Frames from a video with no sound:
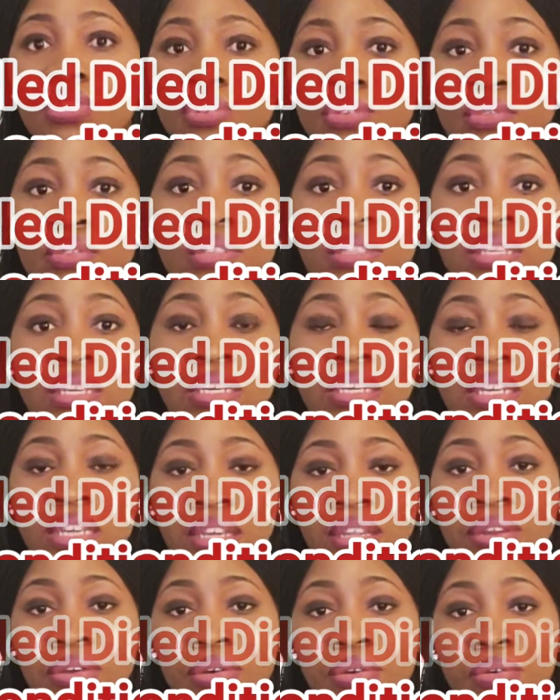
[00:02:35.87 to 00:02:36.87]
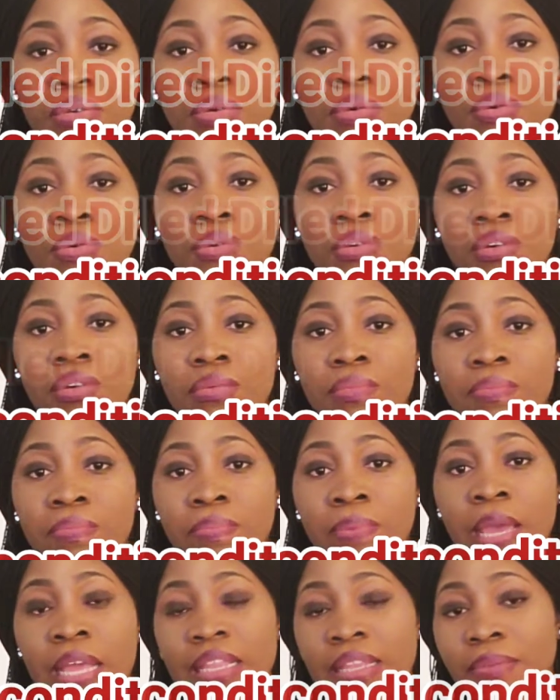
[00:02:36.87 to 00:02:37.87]
use a girdle or
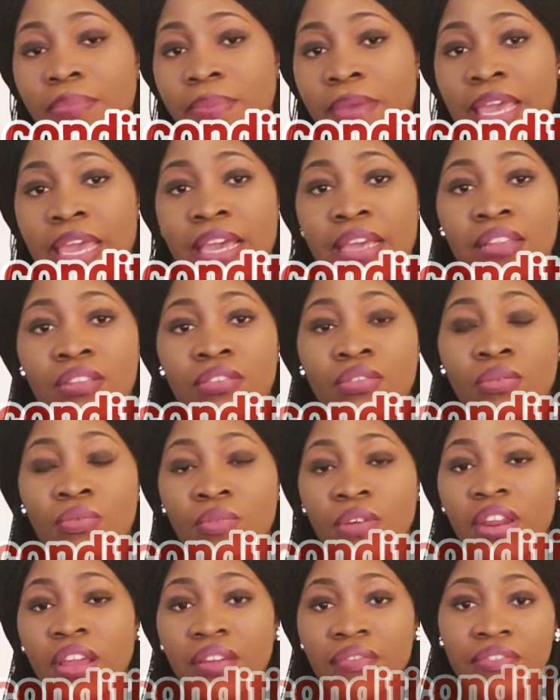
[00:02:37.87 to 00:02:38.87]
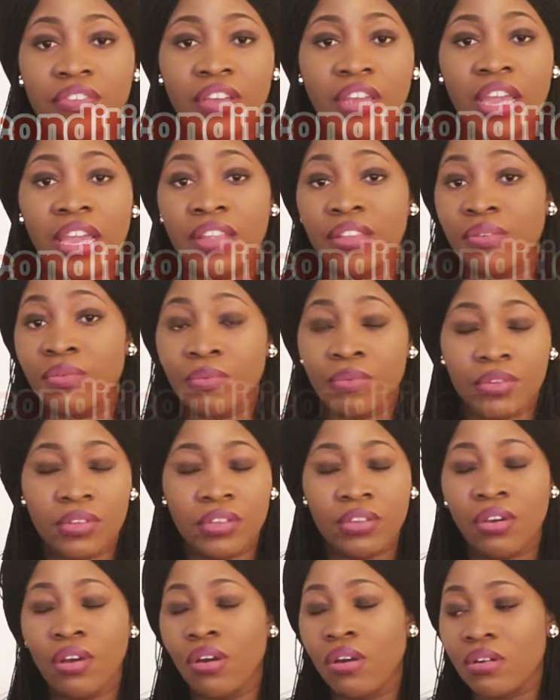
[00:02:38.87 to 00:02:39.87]
belly band or whatever
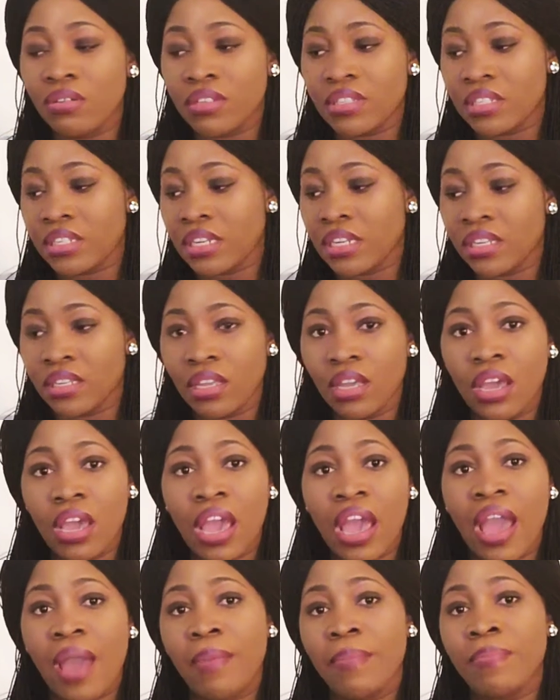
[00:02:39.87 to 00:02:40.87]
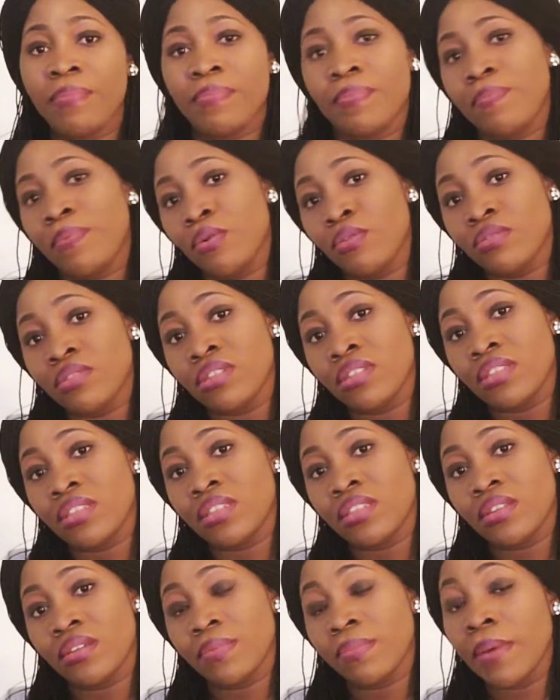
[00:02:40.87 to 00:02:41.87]
anyone calls it
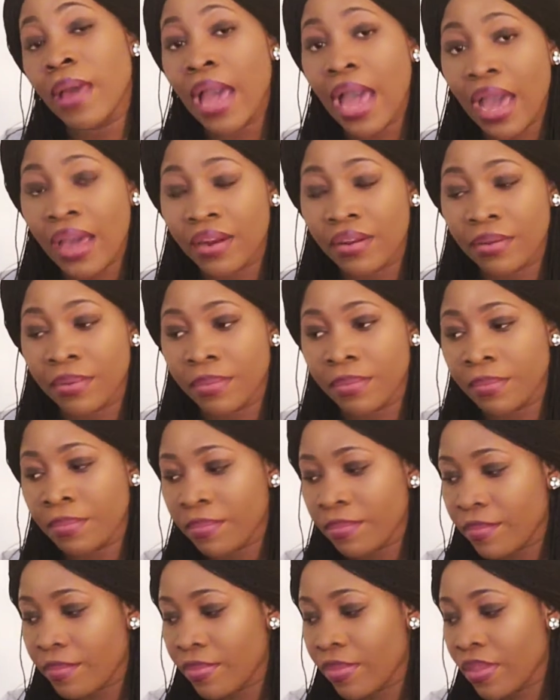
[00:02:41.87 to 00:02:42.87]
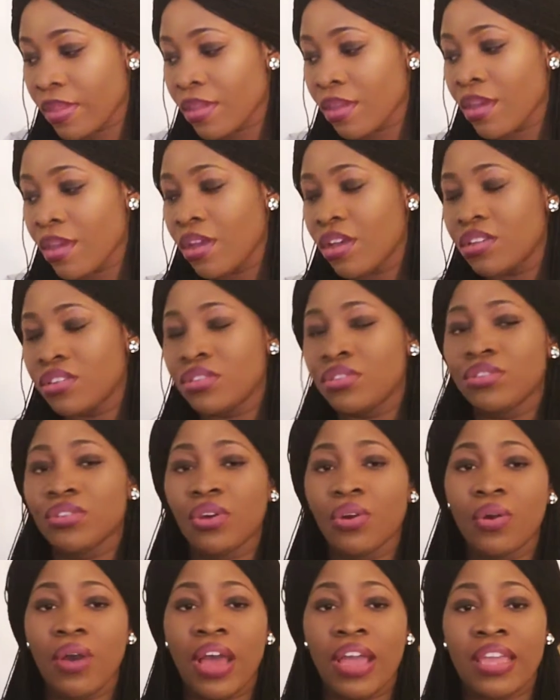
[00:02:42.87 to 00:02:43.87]
postpartum.
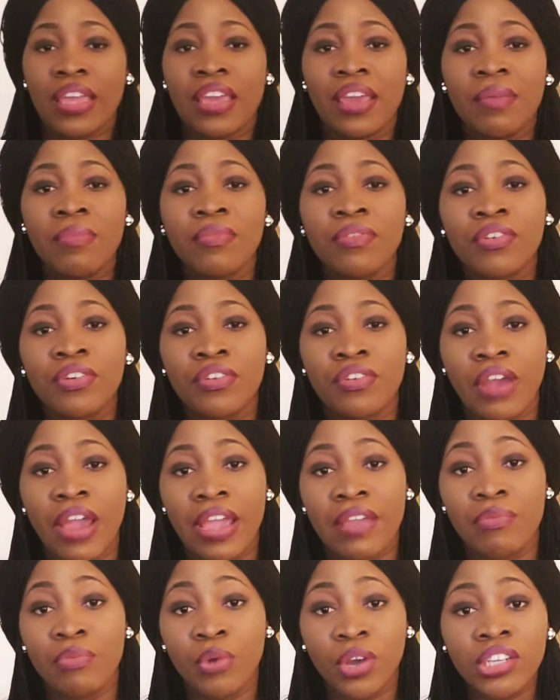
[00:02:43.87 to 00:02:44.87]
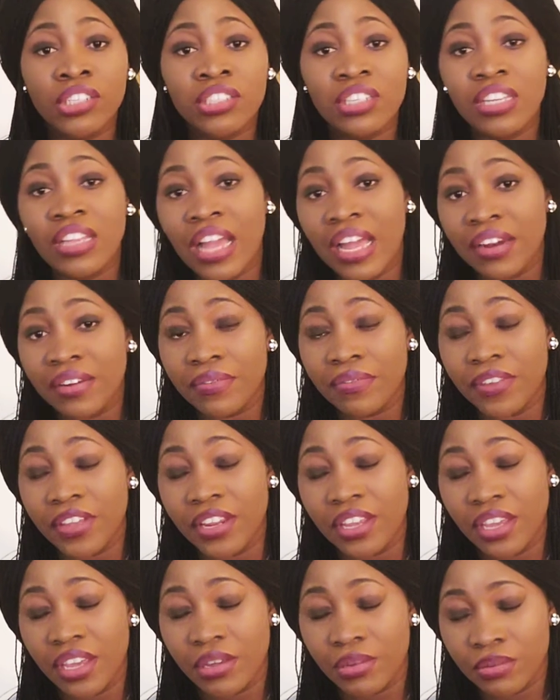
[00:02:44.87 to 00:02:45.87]
So I watched a lot of
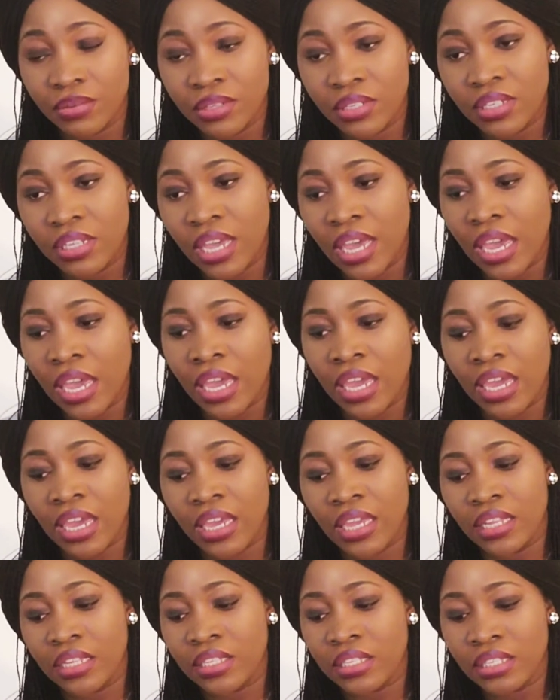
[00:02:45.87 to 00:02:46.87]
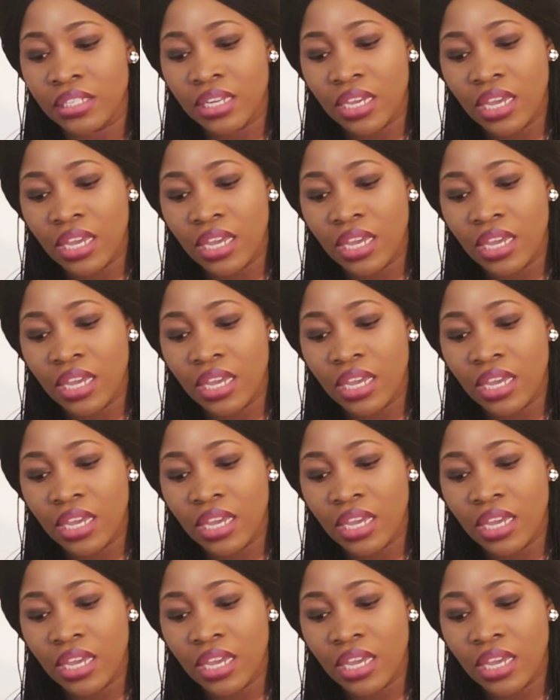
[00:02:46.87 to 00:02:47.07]
videos and